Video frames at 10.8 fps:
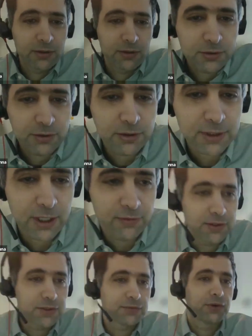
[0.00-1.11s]
and Dr.
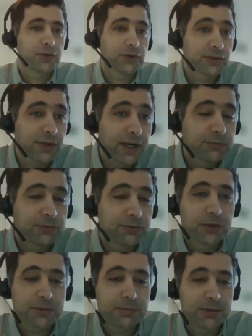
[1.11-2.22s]
Caviness, for your time, for
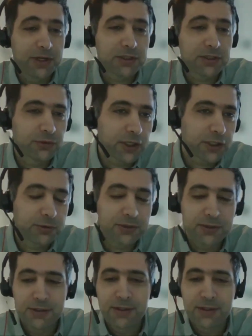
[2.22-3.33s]
your explanation, for your
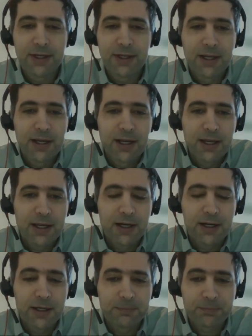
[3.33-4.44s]
expertise.
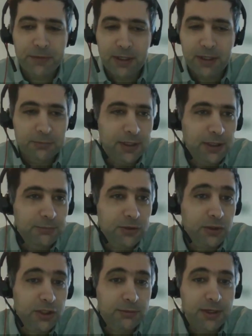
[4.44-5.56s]
Again, my name
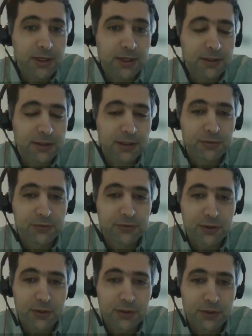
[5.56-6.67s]
is Raja Mehanna.
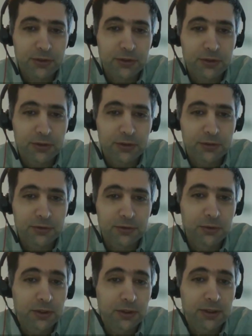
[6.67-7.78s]
If you
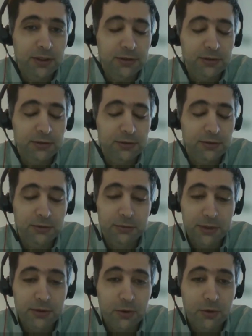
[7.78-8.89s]
want to
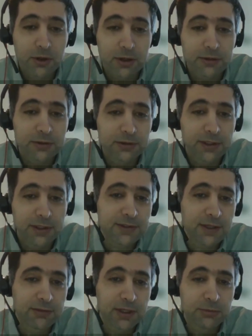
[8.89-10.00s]
read the whole article,
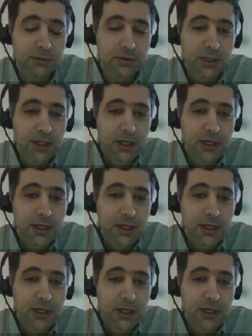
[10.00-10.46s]
it's available